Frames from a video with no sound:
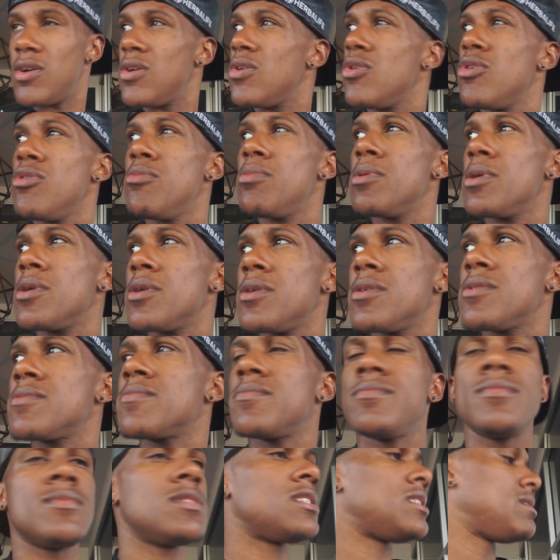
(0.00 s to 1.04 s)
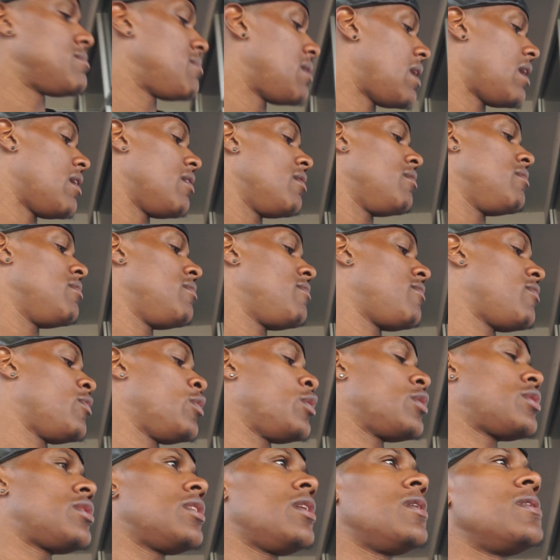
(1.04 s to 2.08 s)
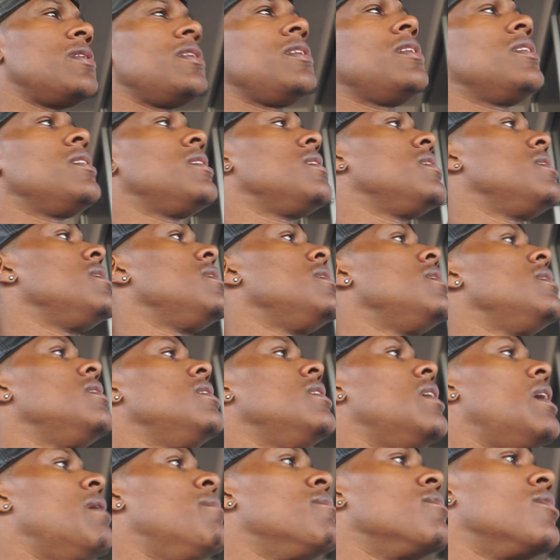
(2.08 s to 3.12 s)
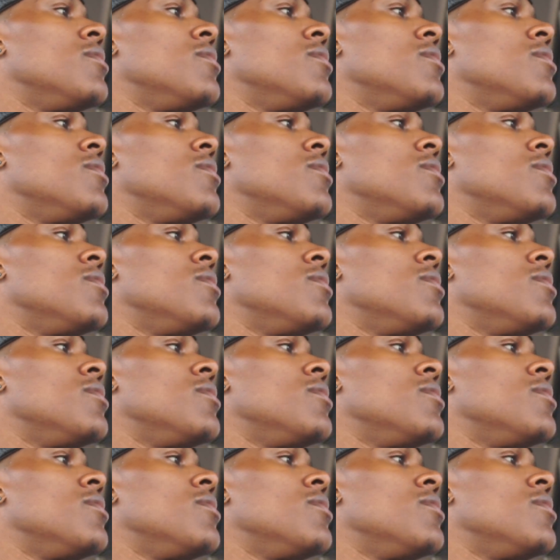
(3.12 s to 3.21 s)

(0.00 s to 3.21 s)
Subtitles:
an Uber. It's about 4:30. I'm